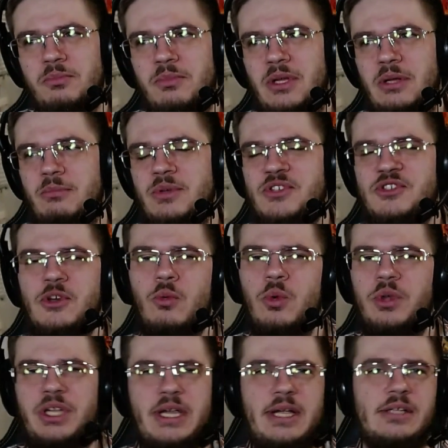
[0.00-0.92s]
Maybe
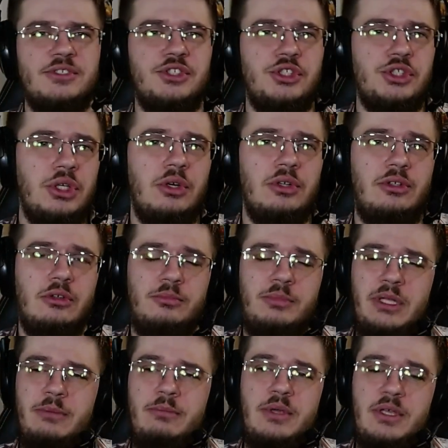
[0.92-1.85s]
someone else shot, or
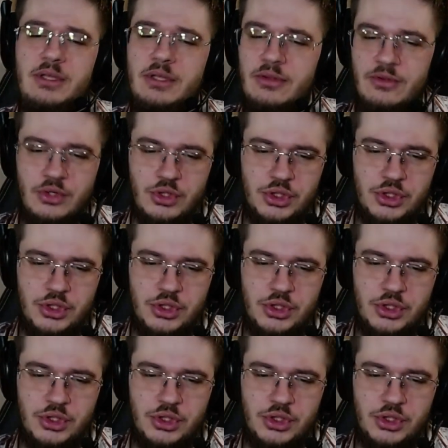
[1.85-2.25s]
maybe the